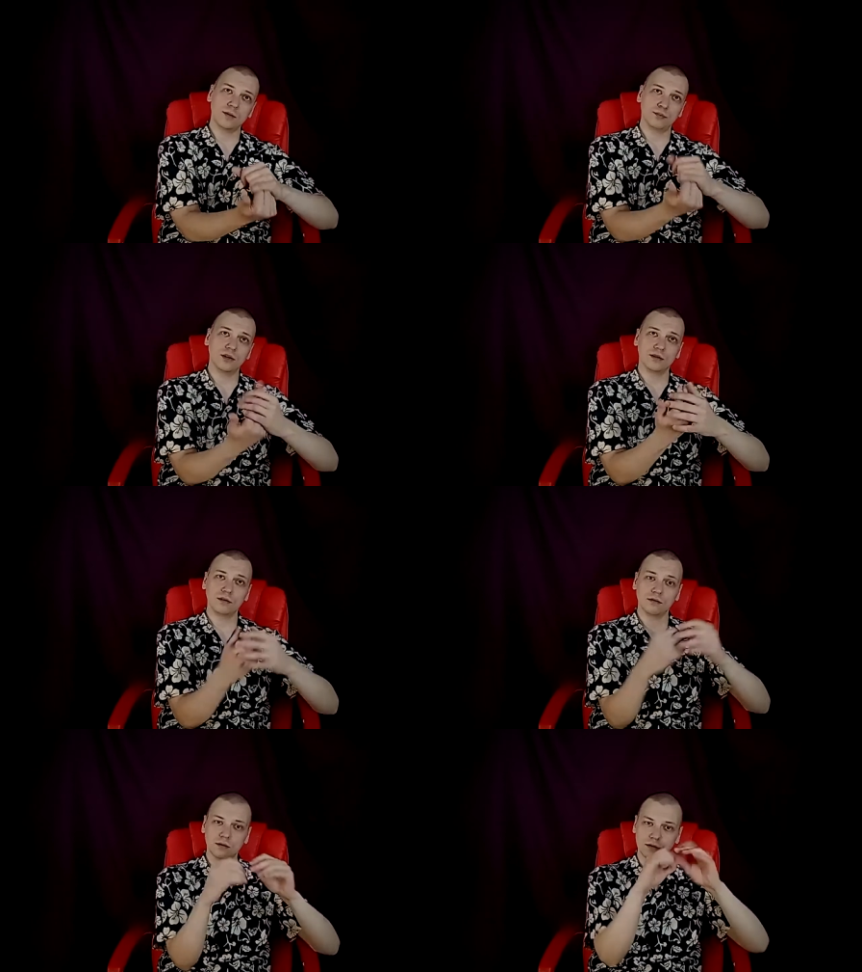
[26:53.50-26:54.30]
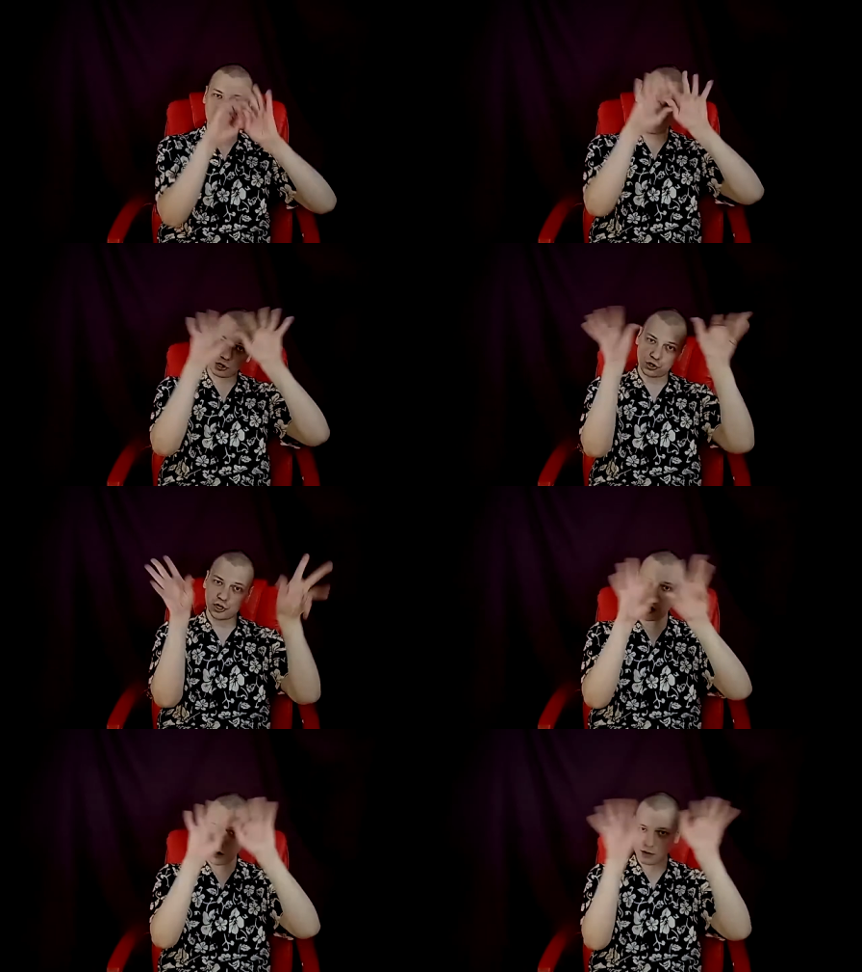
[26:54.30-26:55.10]
keep the, the, the, the
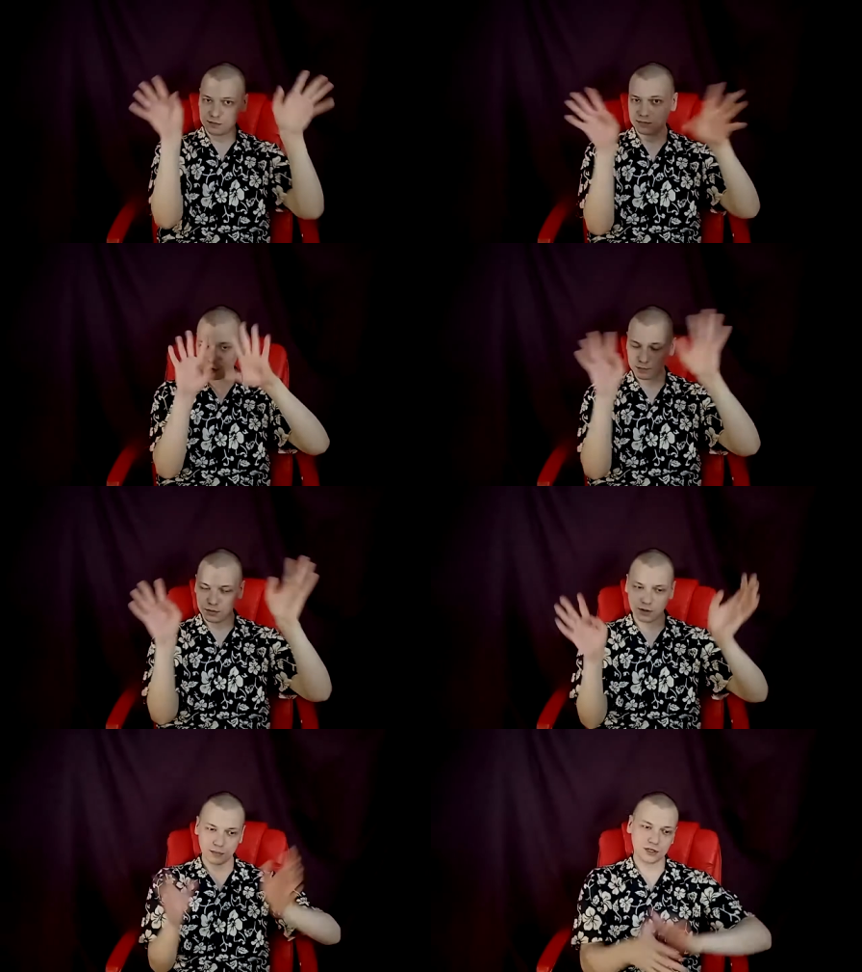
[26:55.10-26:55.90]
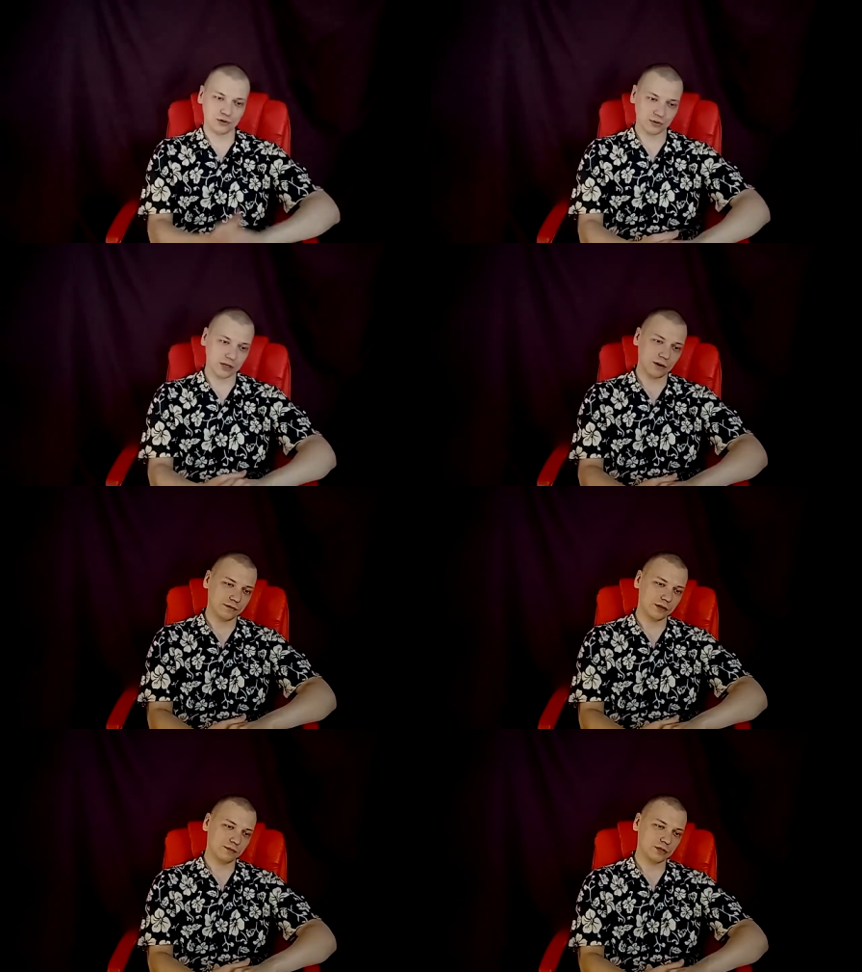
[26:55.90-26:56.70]
charm, the, the
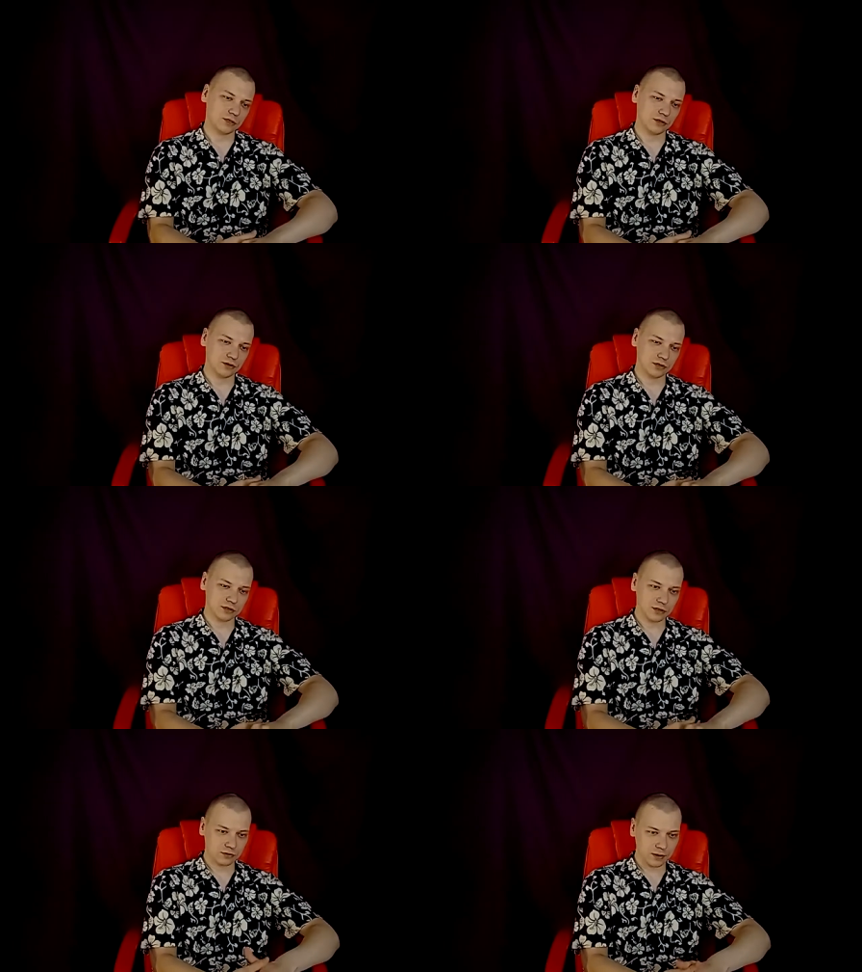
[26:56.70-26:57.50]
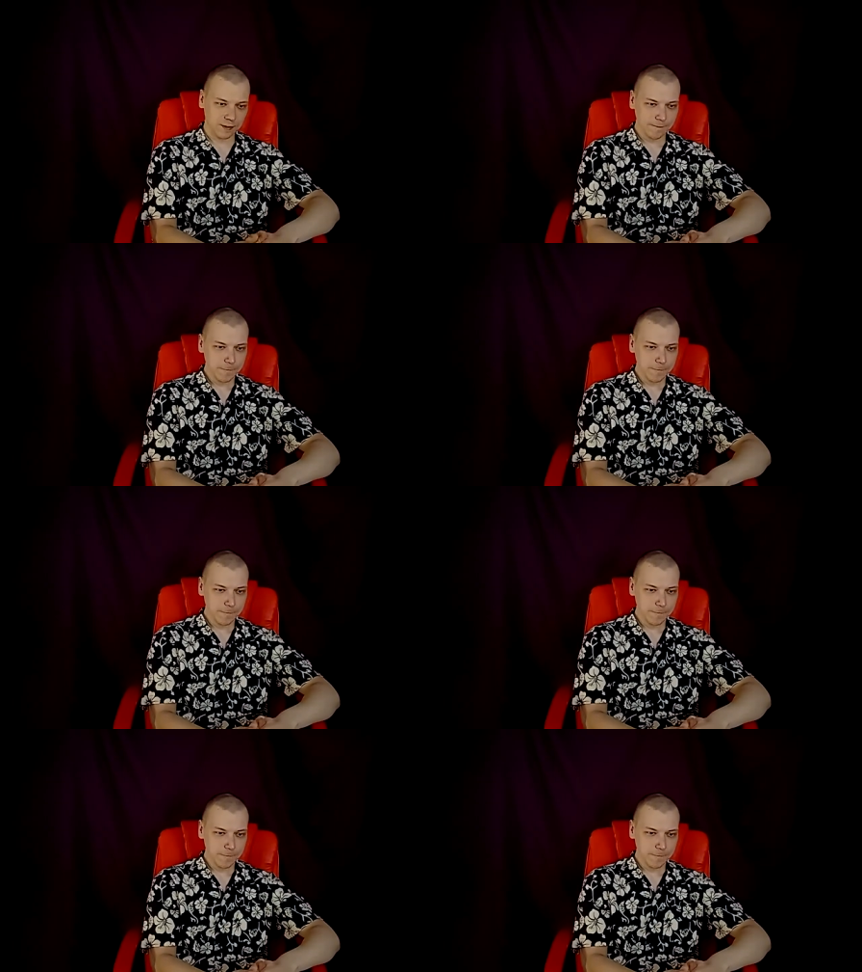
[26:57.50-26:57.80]
mystery of them, etc., etc.